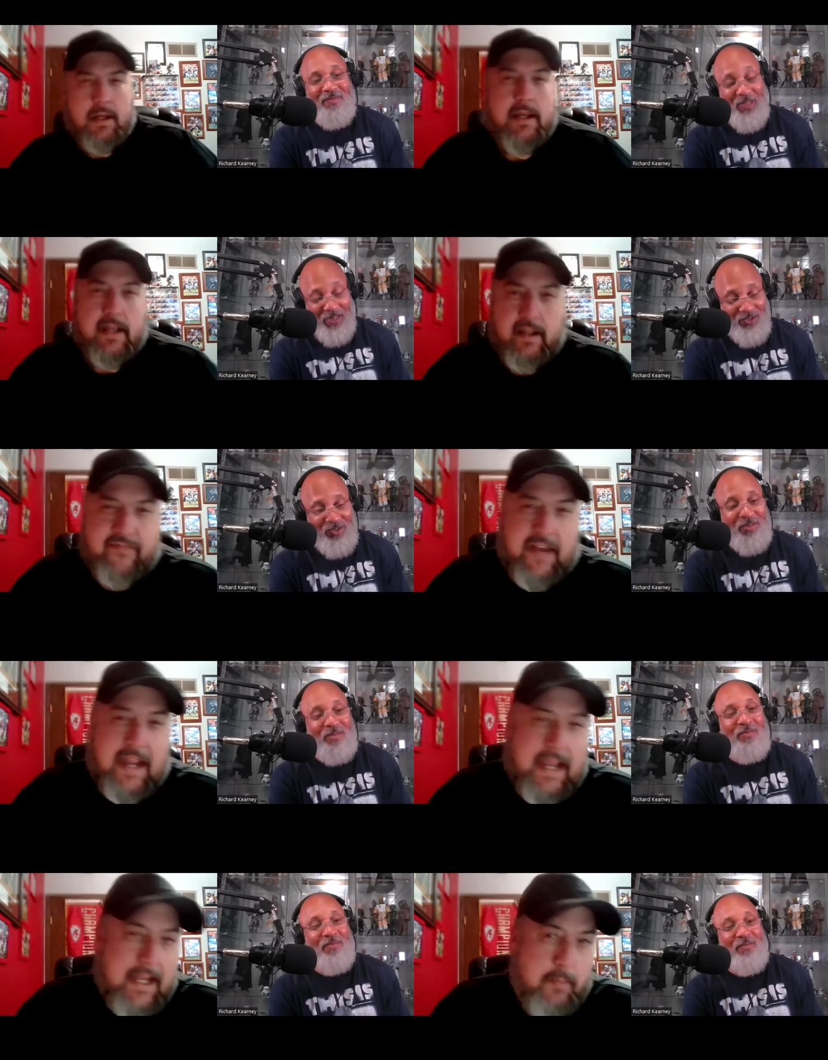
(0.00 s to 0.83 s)
Speaker 1: Yes. If
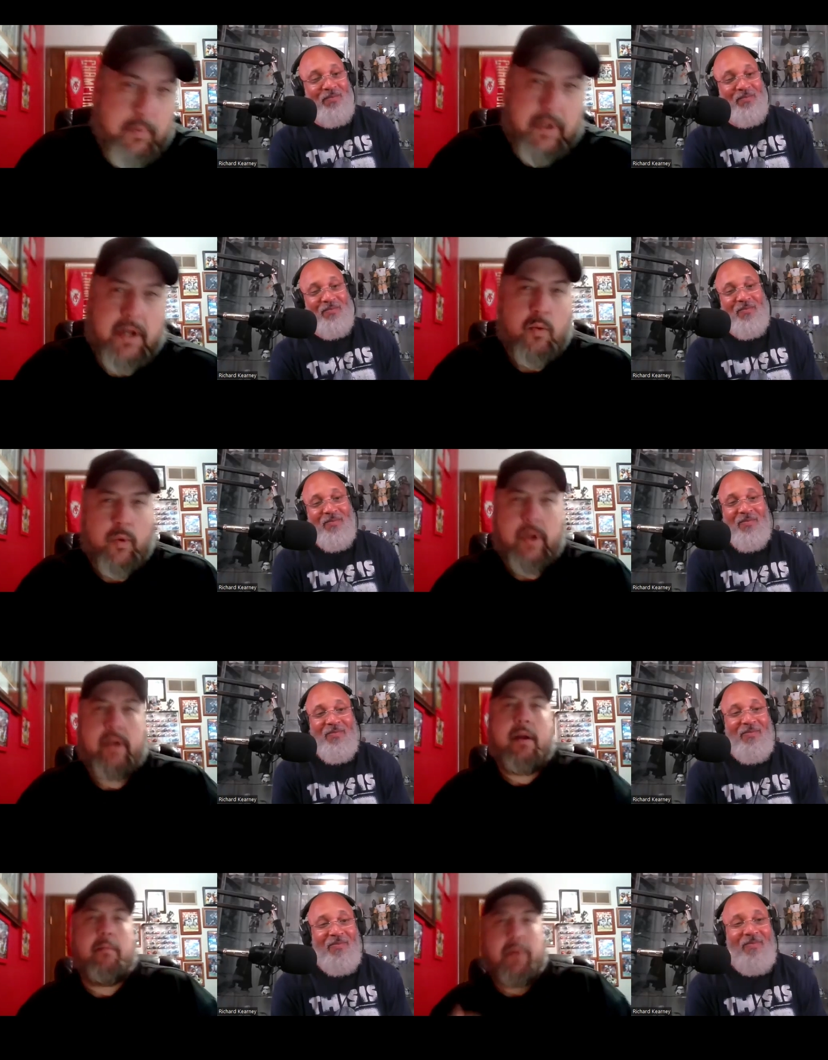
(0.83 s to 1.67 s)
I had to pick a
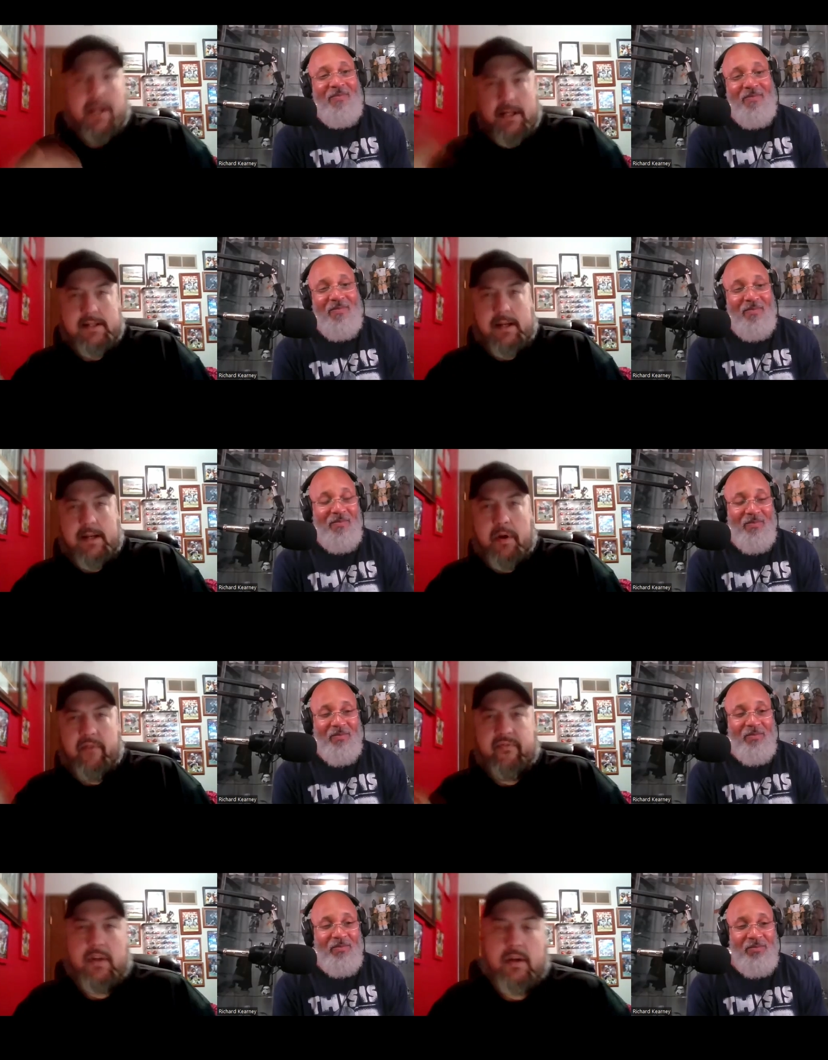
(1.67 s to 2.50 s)
winner, I'm gonna say
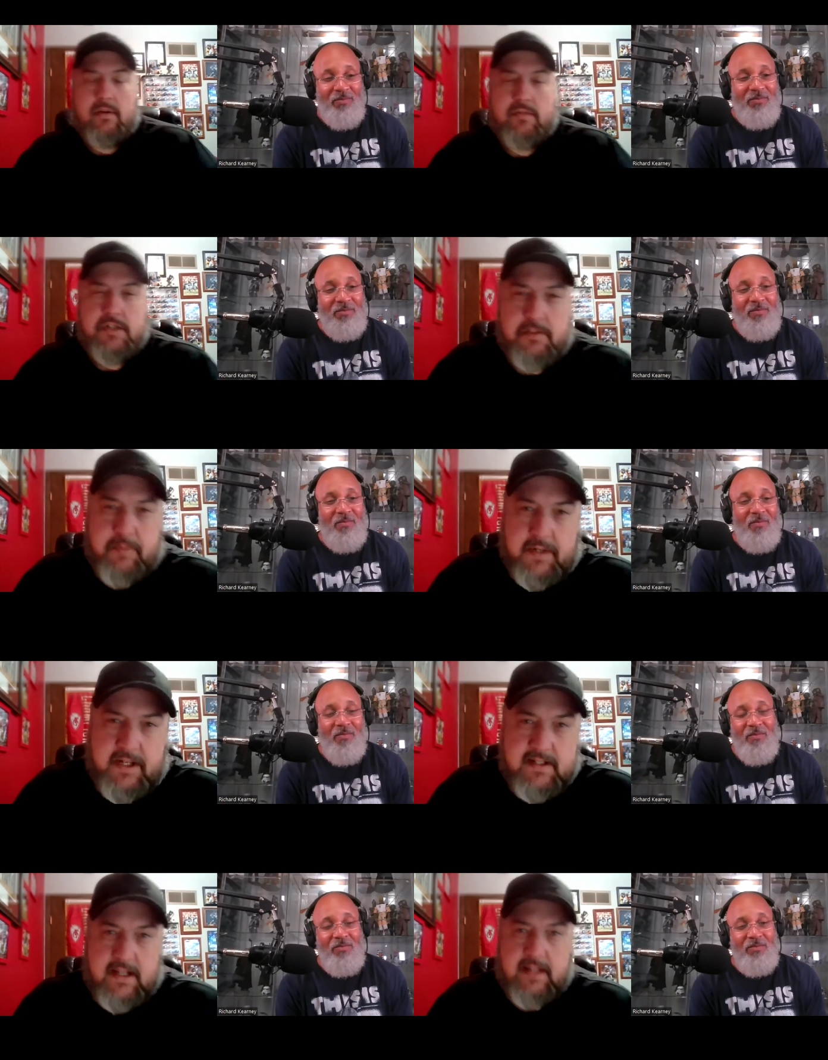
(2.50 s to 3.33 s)
Buffalo just
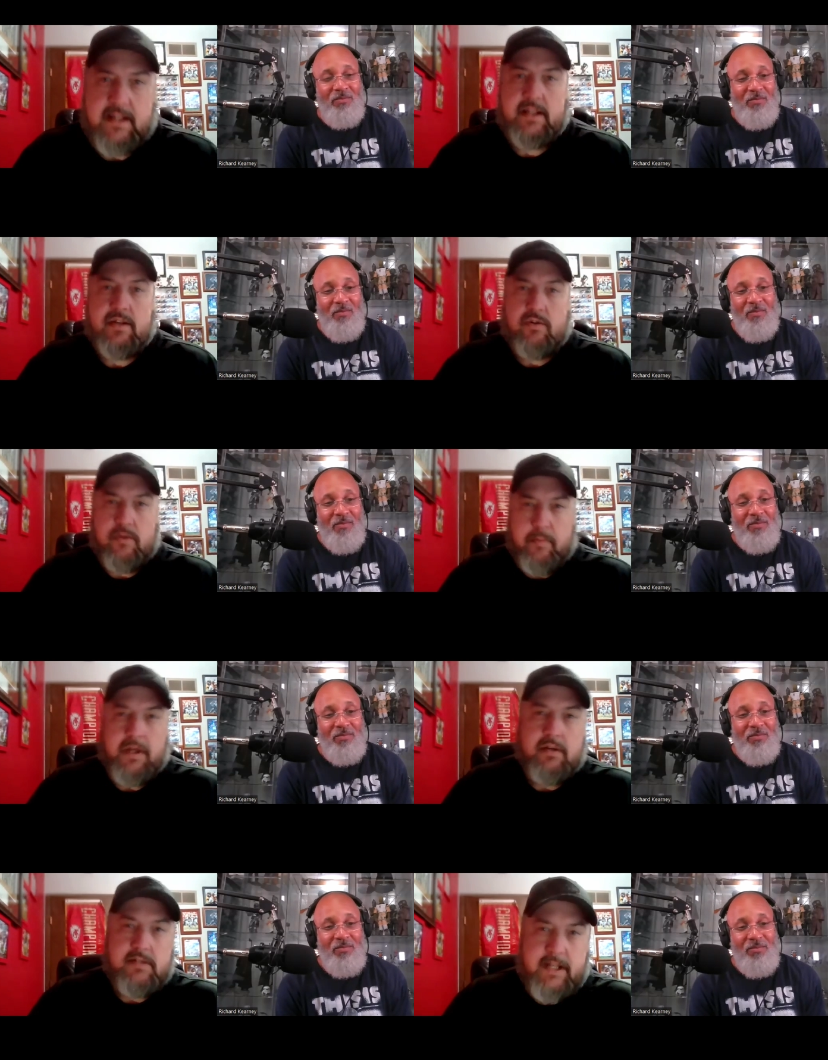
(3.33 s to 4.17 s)
because I think they're the
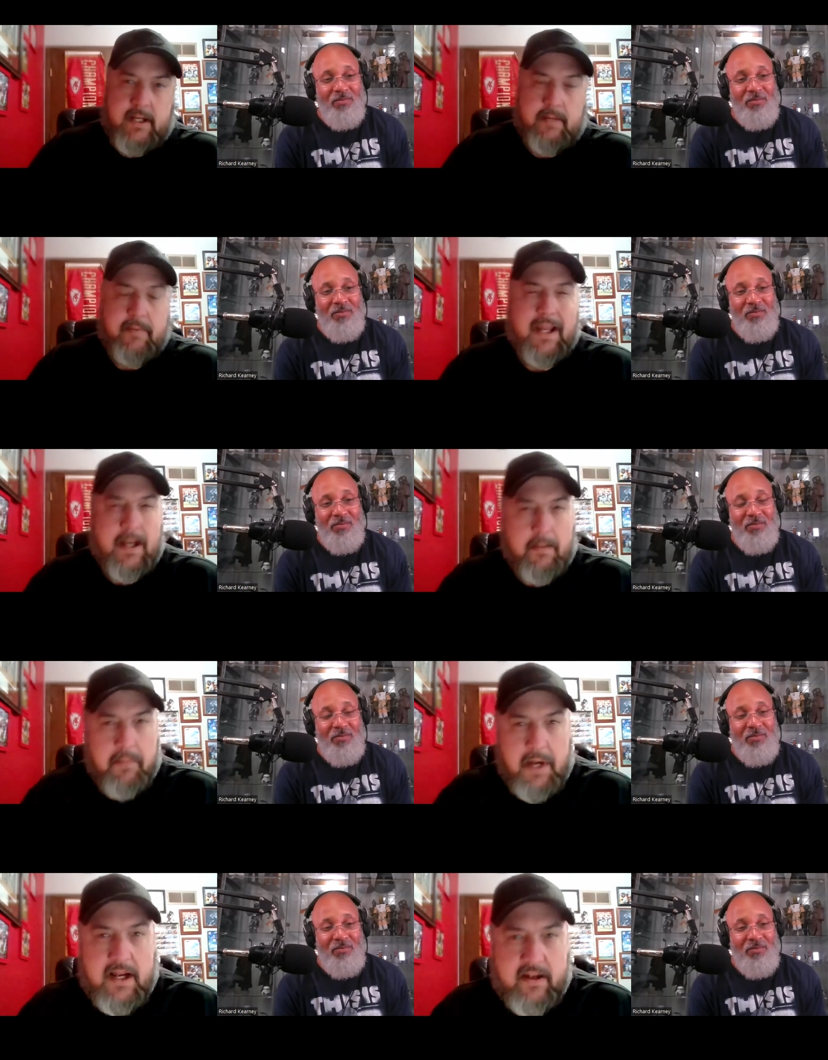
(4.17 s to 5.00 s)
better team, and
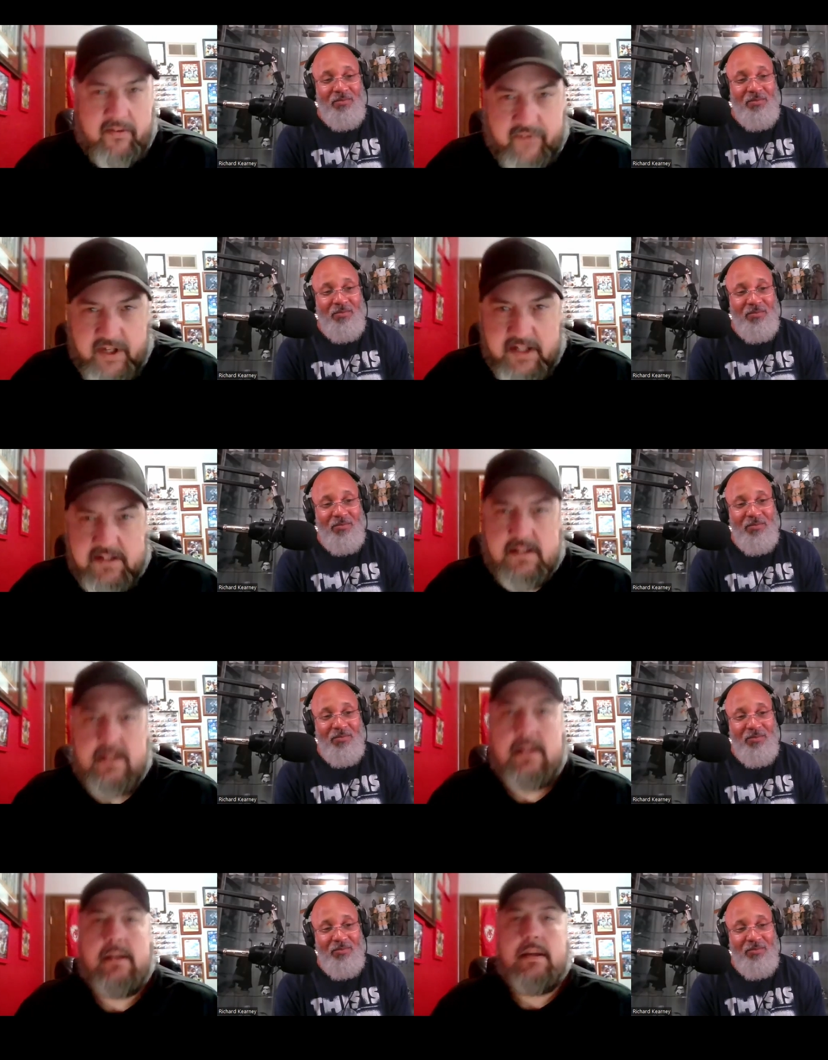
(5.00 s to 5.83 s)
I'm not
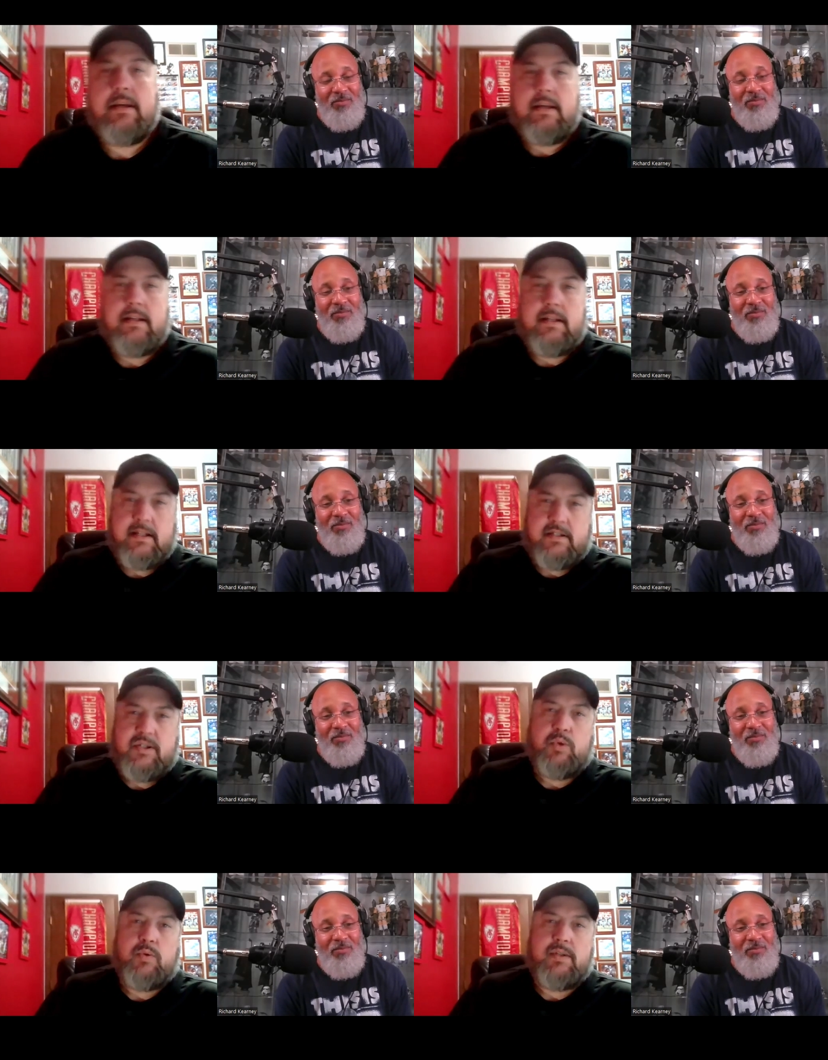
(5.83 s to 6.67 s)
convinced that
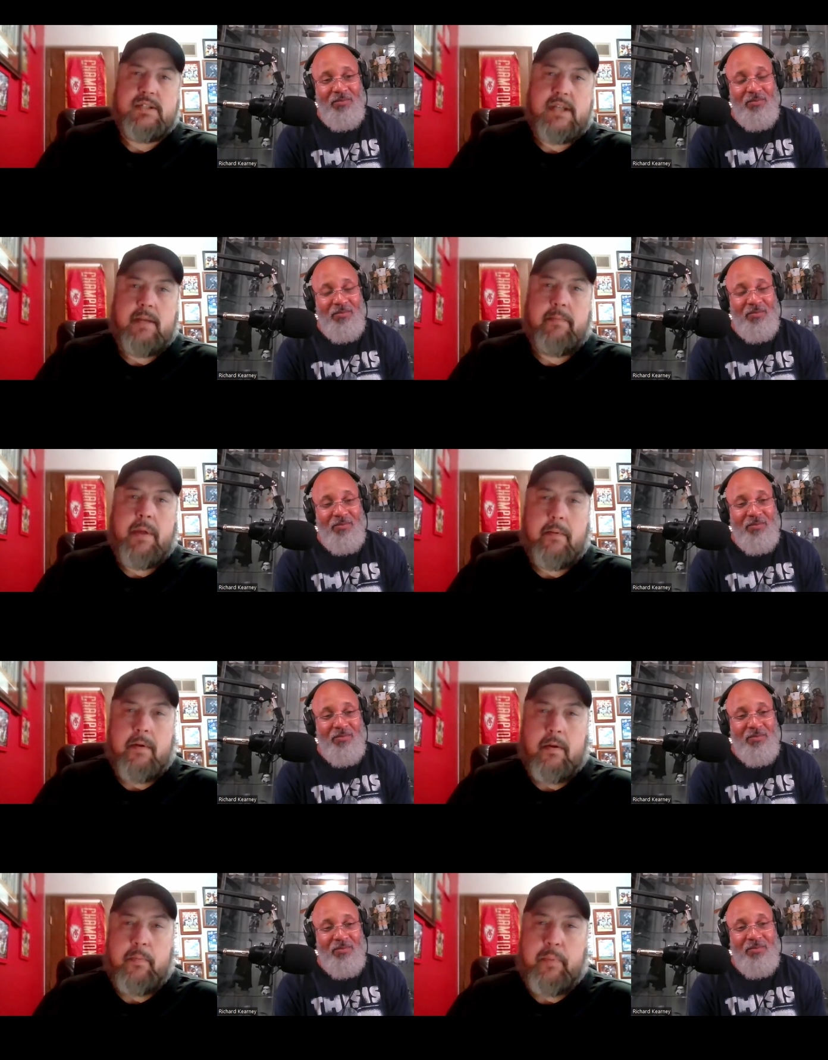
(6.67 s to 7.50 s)
Tua is gonna be able
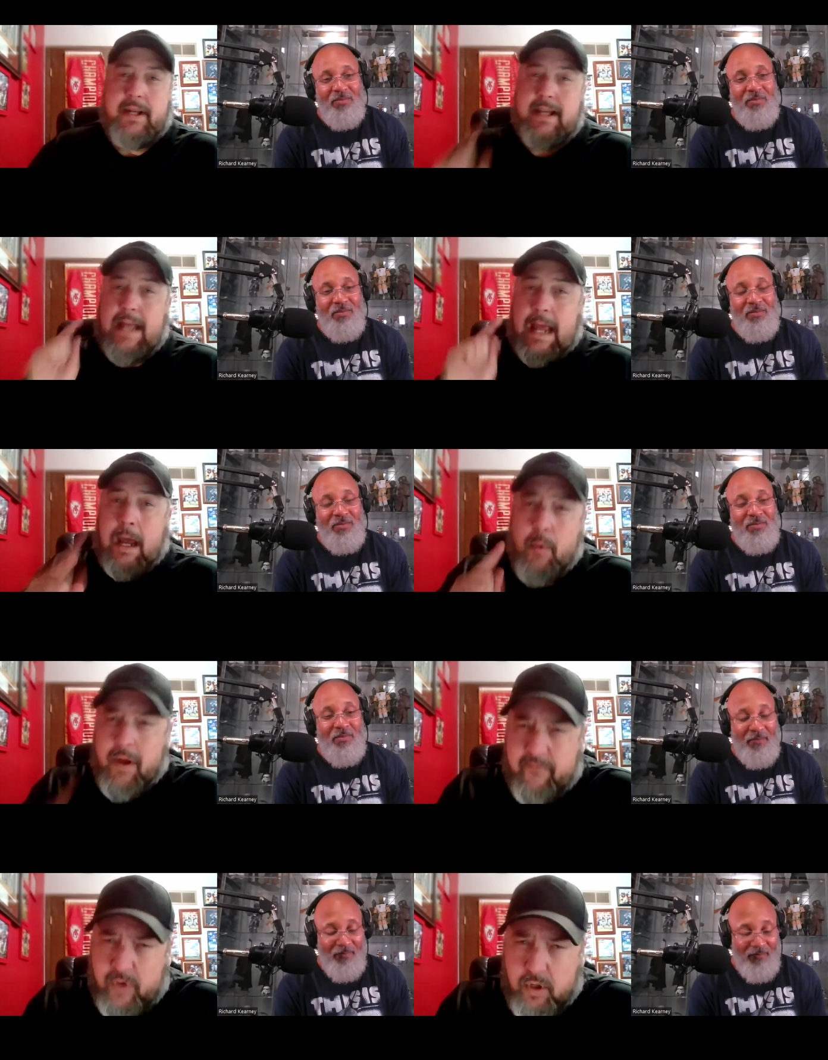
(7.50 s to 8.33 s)
to compete.
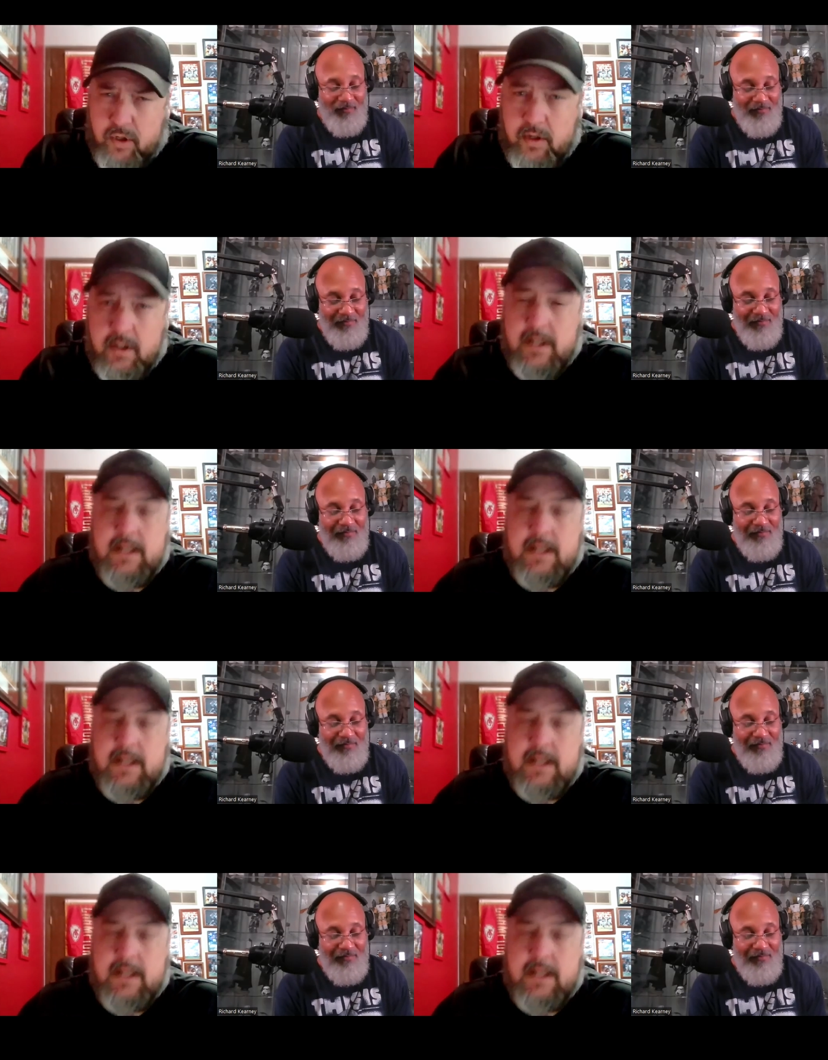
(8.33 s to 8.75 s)
However,